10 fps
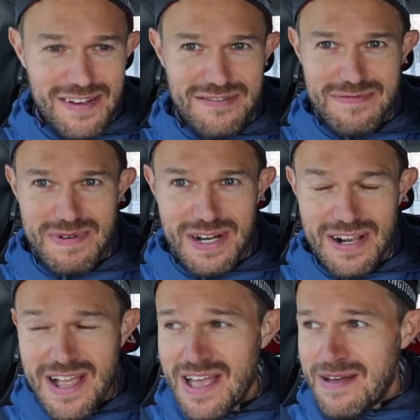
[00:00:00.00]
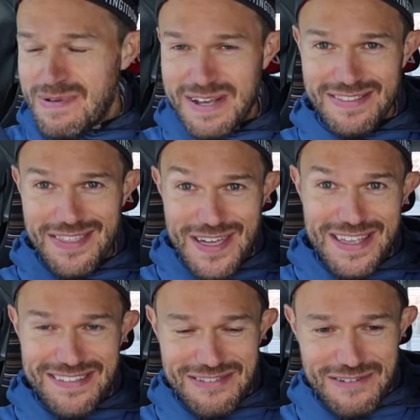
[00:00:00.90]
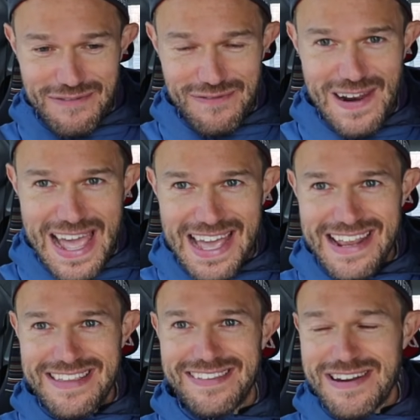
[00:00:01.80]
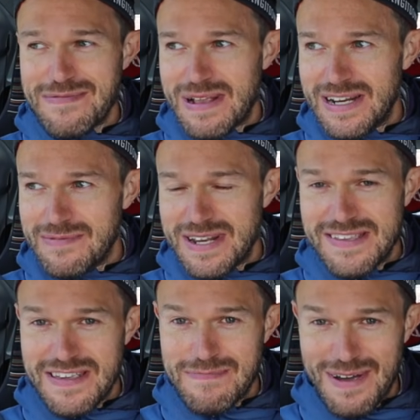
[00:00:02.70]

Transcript: hundred mile because they think it's sort of flat and it's going to be a little bit easier.